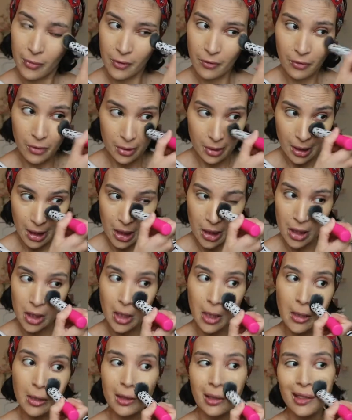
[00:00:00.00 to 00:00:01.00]

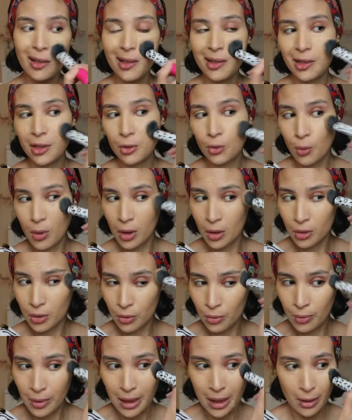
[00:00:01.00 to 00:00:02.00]
foundation, and it worked
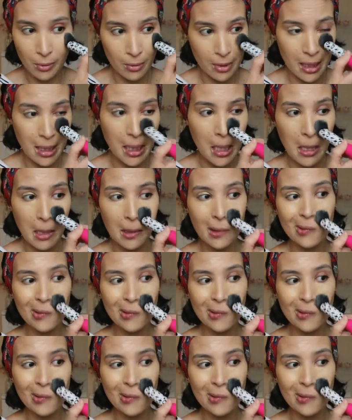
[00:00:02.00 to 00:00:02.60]
really well.